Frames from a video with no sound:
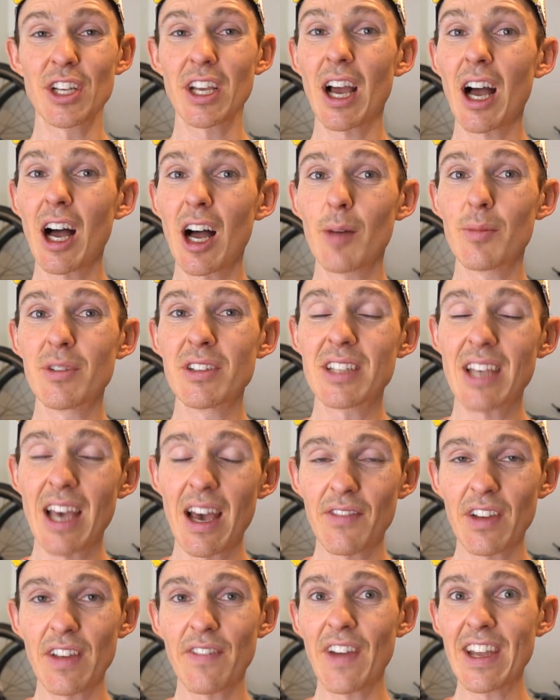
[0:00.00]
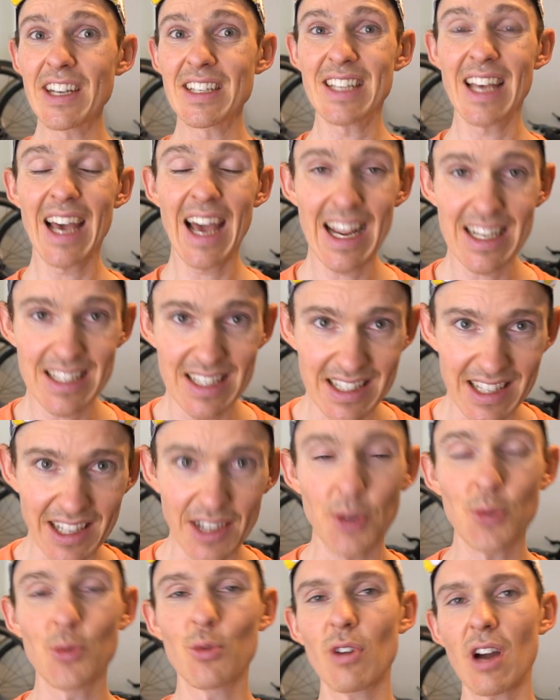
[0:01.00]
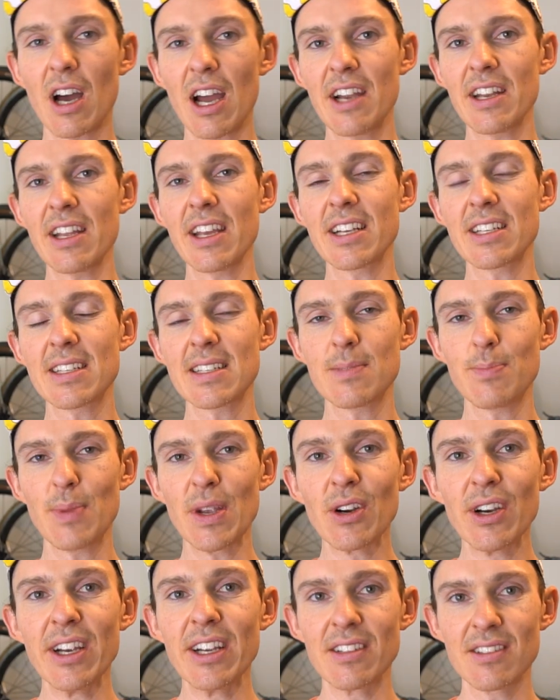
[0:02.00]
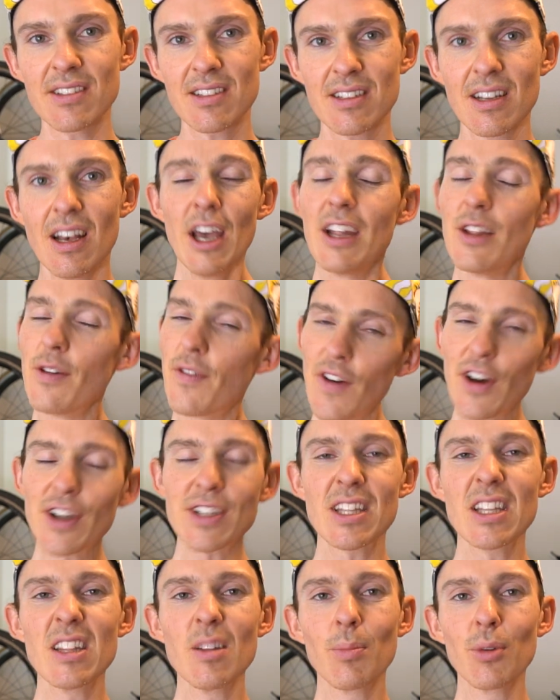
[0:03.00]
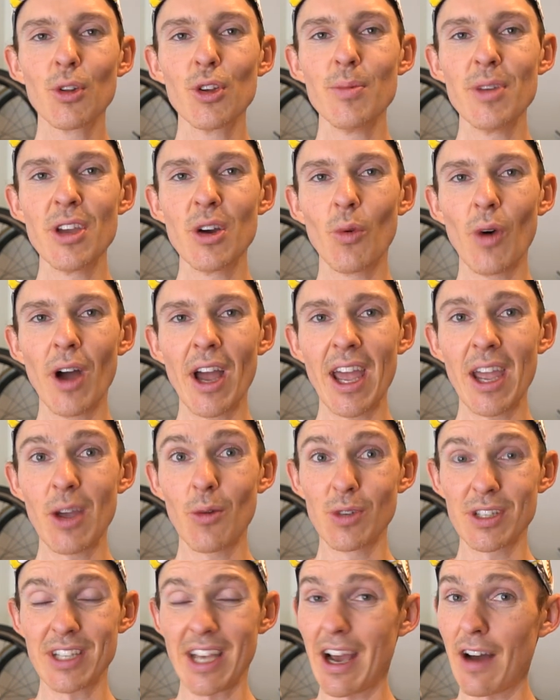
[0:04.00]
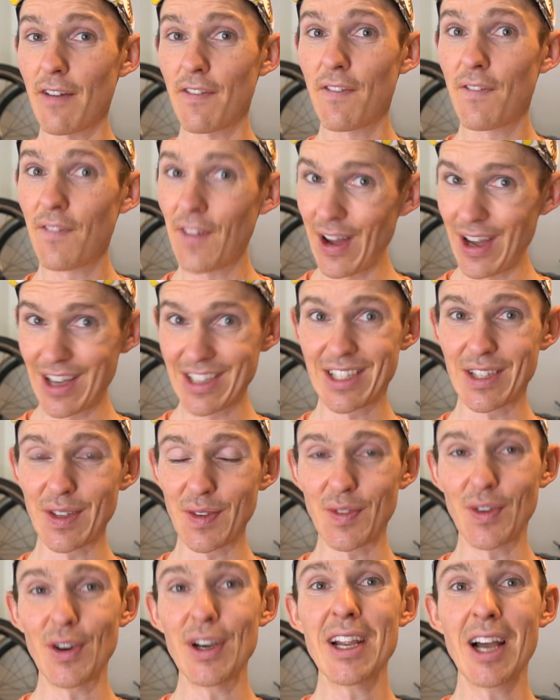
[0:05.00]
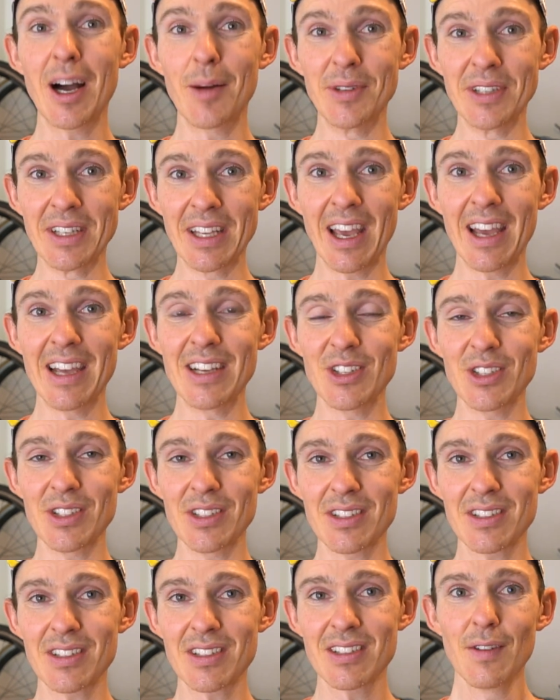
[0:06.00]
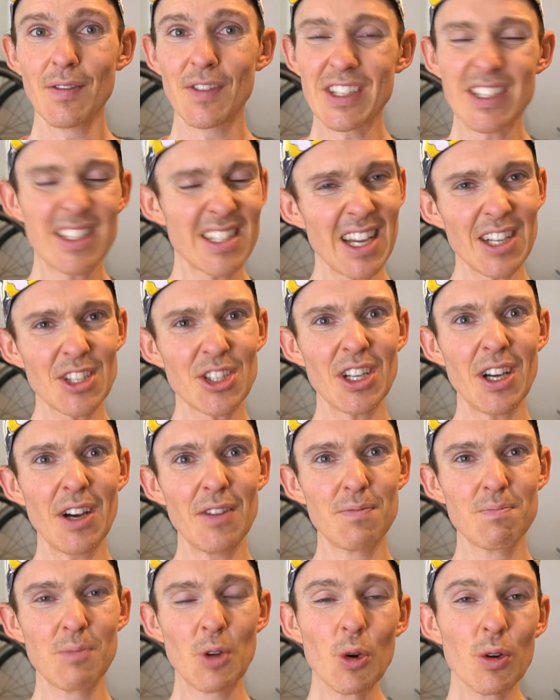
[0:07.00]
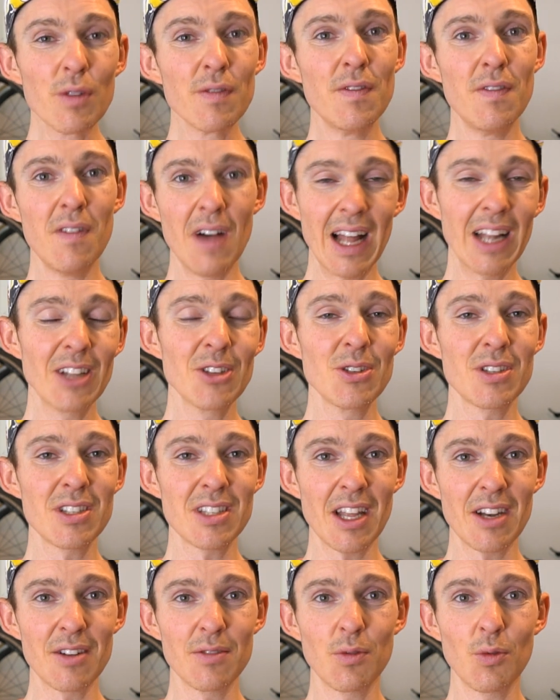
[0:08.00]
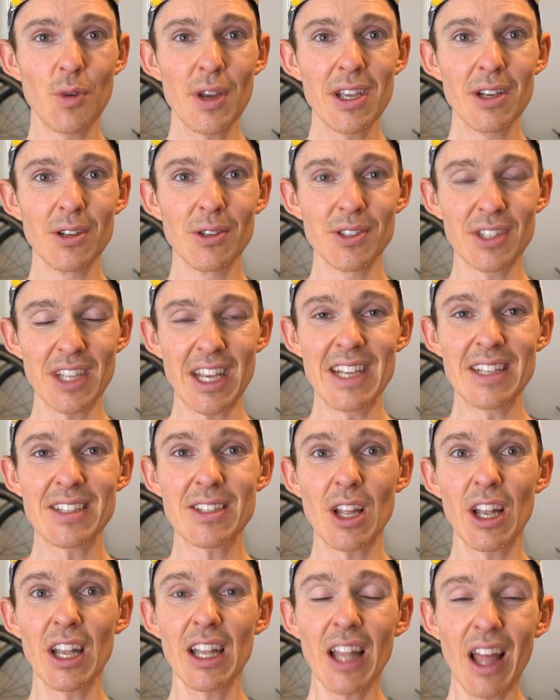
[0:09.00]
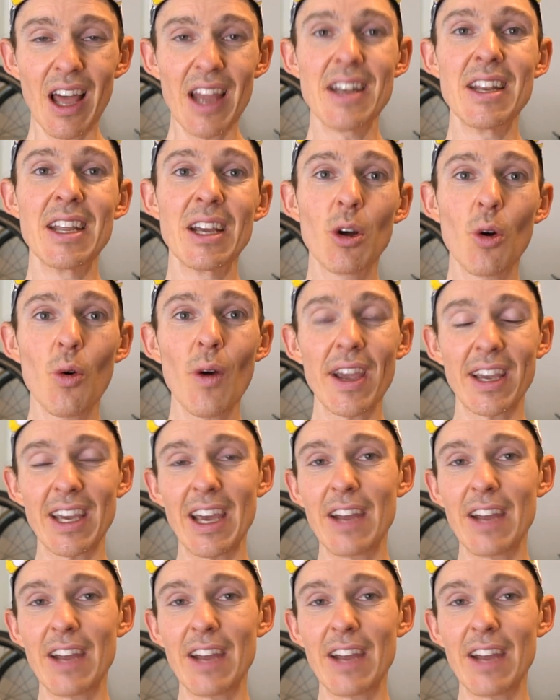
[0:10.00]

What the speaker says: Carbons have a fantastic ride experience. The first thing that blew me away was how fast the free hub engages. For such a good value set of wheels, it's lightning quick